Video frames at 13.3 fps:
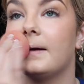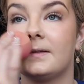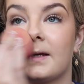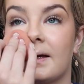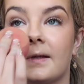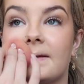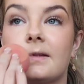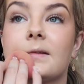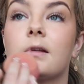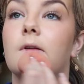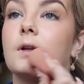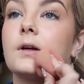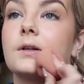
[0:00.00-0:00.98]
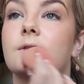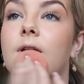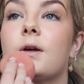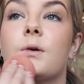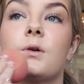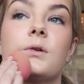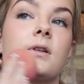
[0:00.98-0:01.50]
it just looks
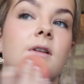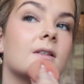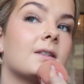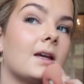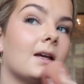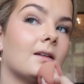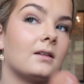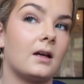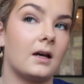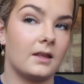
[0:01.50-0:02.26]
so good on the skin,